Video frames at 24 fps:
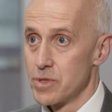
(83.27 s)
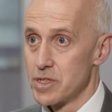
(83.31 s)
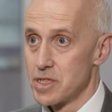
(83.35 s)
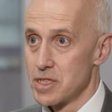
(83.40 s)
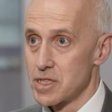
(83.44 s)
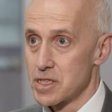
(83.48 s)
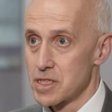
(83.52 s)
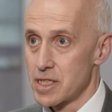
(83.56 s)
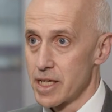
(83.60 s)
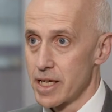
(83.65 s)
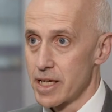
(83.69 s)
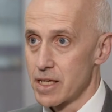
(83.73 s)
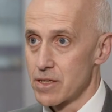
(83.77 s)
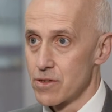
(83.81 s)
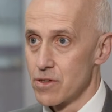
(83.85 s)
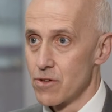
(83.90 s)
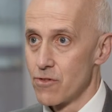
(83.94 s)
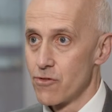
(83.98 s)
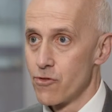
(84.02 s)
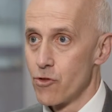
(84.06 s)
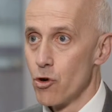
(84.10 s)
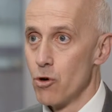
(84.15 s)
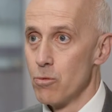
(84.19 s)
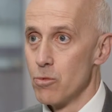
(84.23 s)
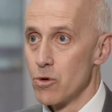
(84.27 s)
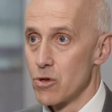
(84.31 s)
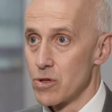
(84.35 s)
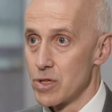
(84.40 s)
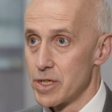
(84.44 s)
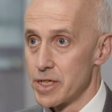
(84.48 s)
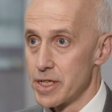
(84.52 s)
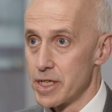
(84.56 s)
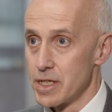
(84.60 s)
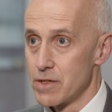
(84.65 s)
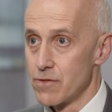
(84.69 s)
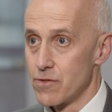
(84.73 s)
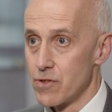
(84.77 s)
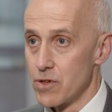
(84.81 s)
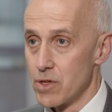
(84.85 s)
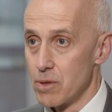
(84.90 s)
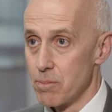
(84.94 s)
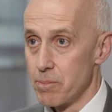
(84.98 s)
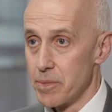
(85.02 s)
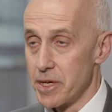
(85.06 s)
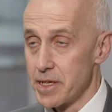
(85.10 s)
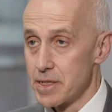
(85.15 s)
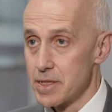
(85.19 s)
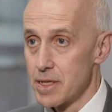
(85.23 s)
which has taken the formal lead for the
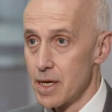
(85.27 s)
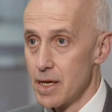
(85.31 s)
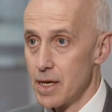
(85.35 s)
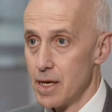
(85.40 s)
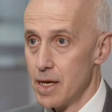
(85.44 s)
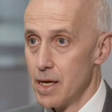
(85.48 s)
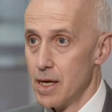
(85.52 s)
bid,